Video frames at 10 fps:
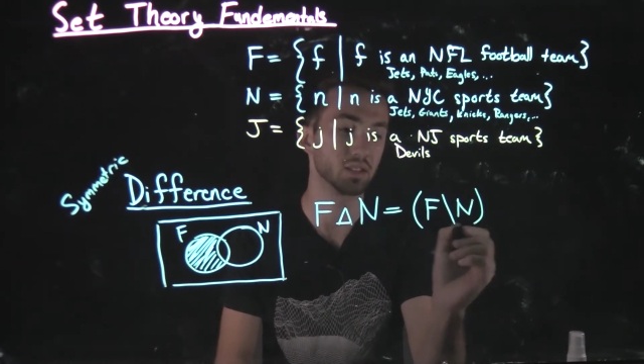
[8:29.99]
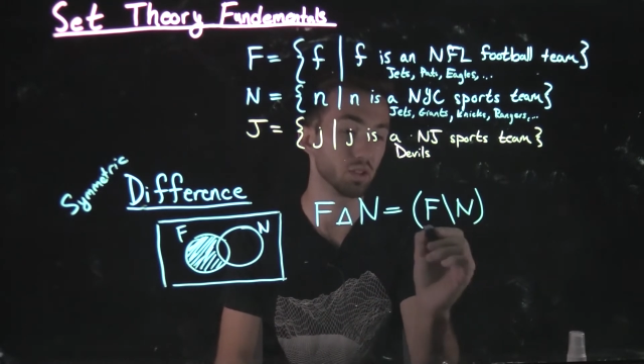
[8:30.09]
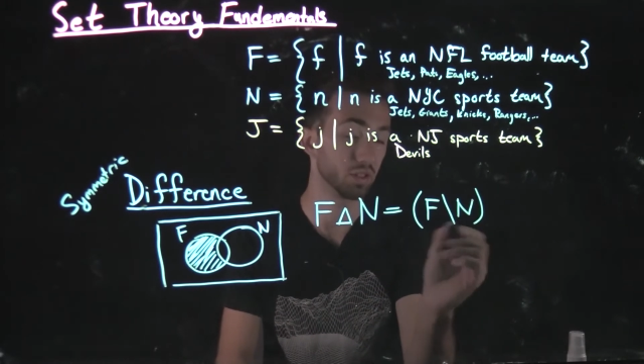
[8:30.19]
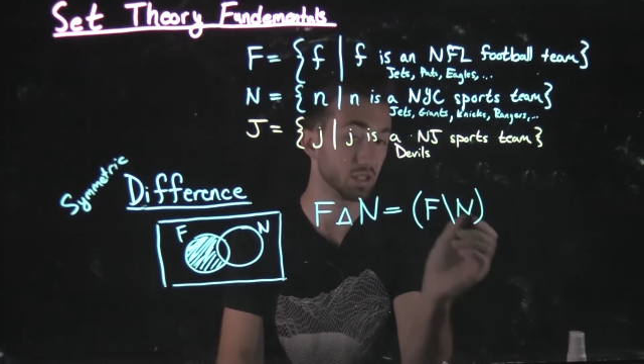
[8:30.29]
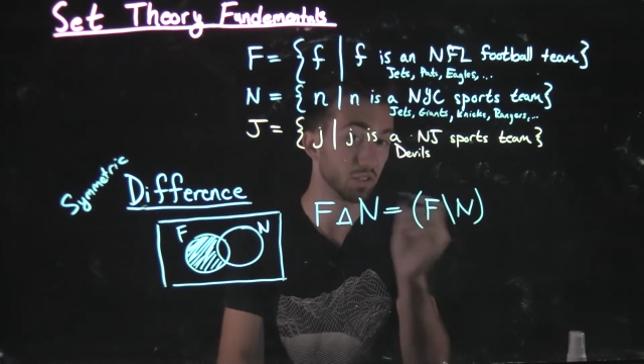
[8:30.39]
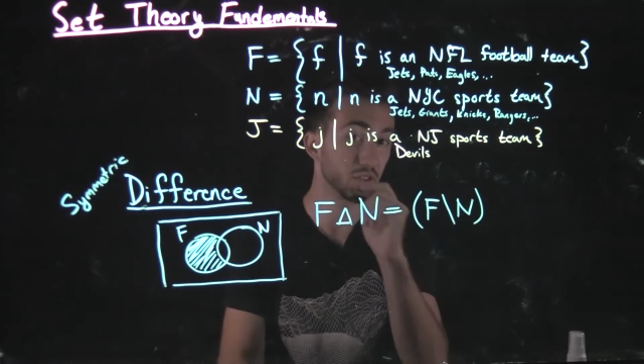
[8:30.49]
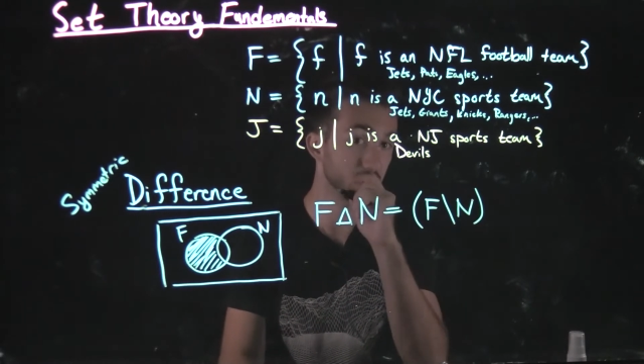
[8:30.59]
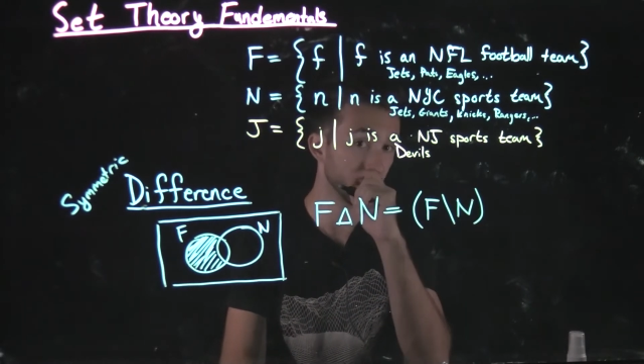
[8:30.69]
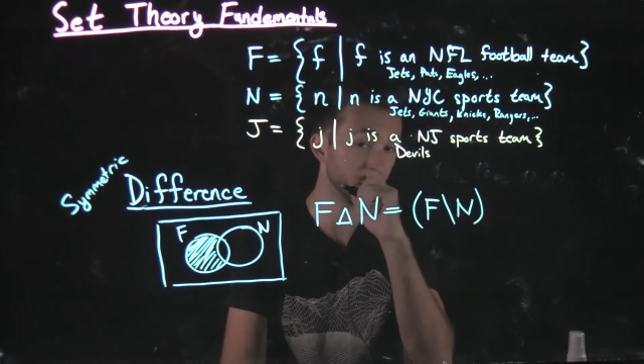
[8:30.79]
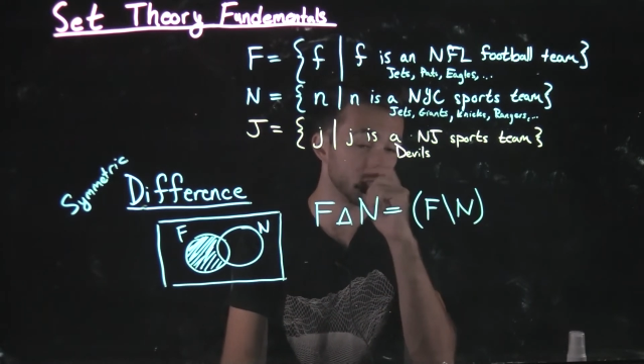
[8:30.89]
so the
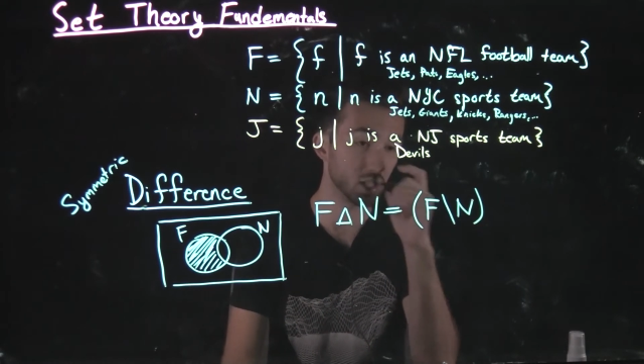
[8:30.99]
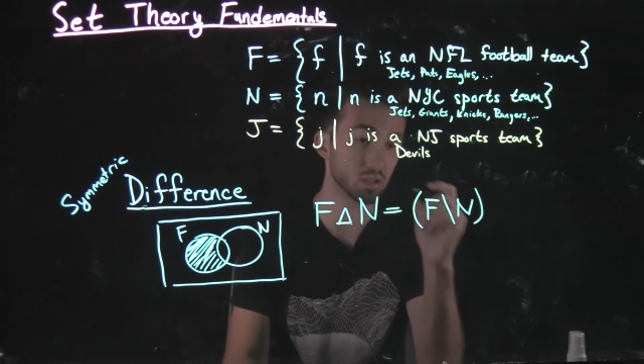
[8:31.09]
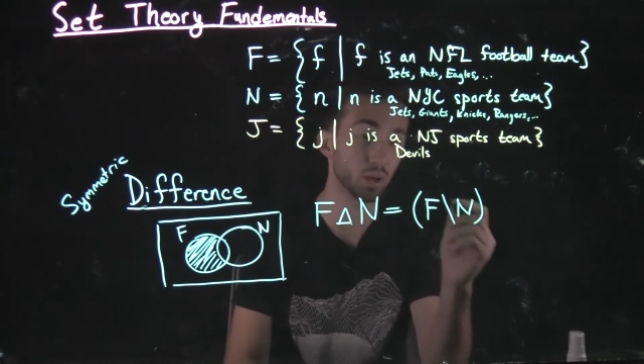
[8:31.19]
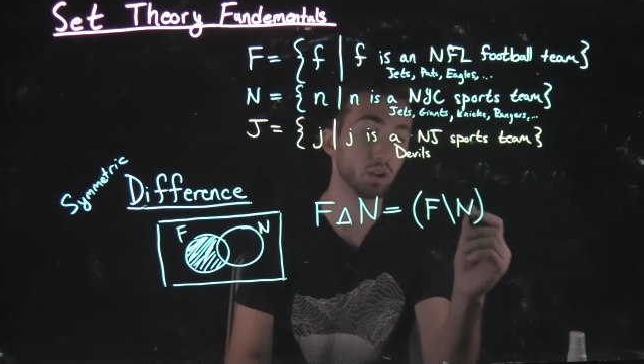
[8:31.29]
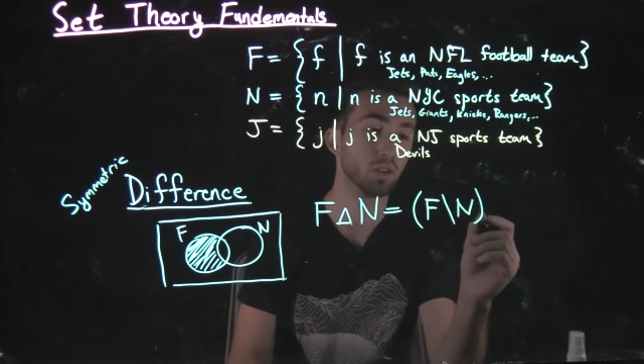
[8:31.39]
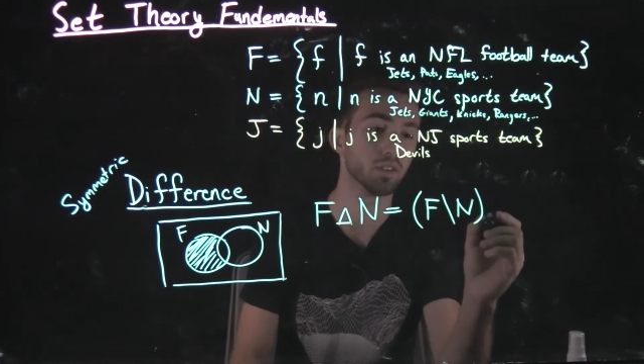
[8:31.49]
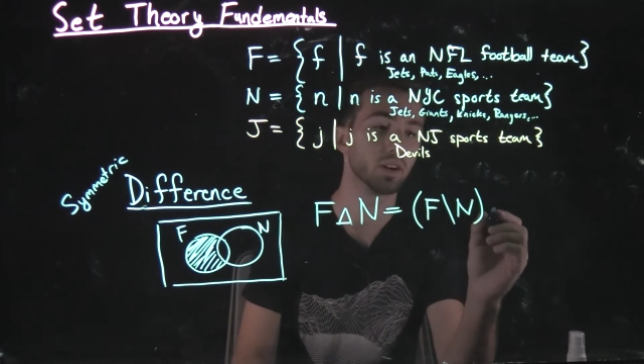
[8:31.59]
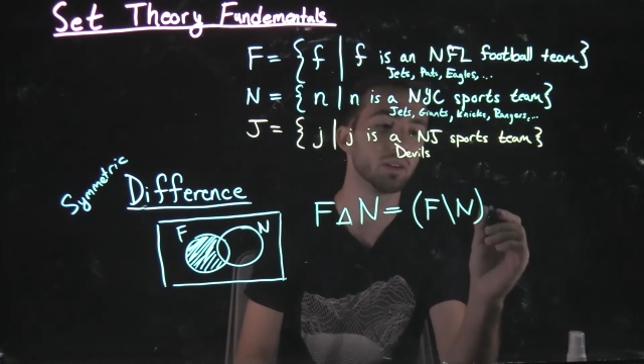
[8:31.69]
difference that we just went over,